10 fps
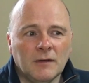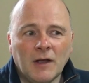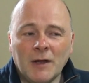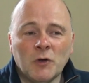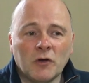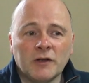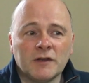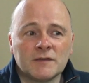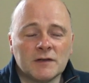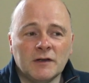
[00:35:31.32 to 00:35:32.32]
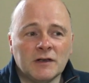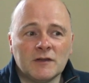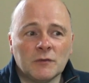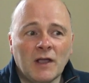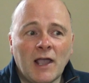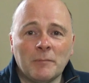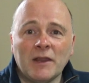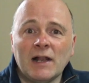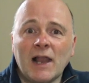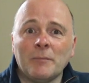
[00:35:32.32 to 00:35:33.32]
I'm not going to turn into a
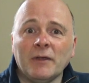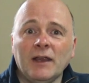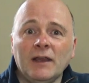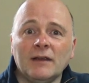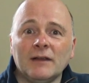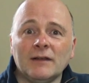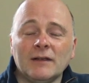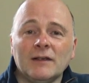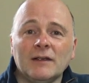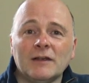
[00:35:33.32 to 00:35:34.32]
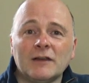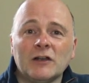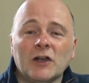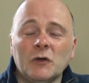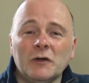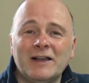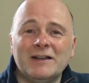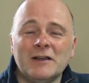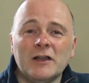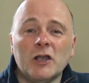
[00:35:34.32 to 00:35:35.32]
happy clappy, you know,
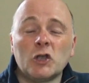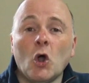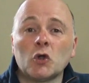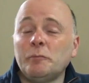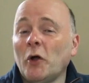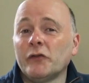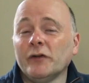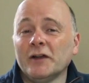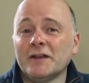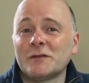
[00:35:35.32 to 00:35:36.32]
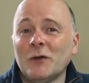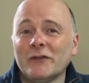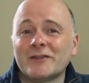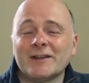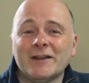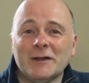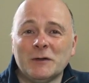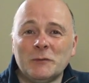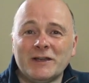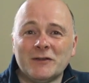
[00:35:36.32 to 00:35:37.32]
God botherer is what
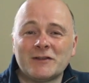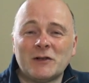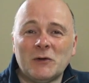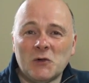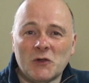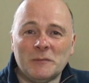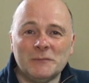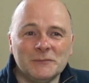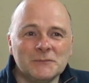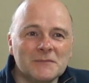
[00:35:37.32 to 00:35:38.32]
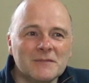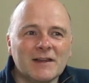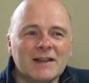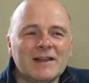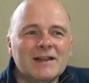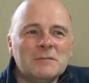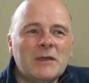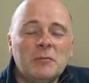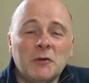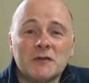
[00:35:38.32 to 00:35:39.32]
we used to call them.
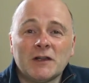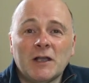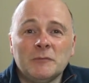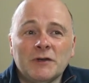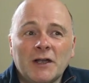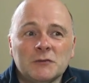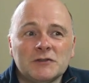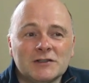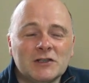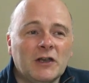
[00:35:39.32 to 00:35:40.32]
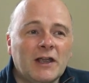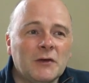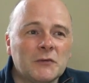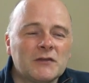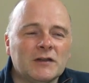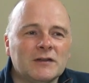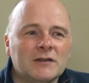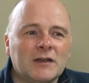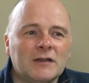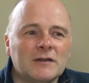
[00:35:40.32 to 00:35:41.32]
People used to come round to your house
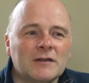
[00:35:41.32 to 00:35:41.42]
and